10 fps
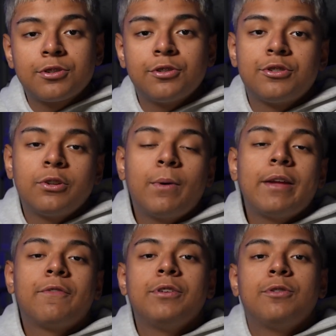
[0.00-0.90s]
so there's no way
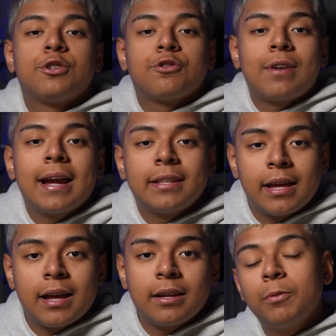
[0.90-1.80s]
for you to track that.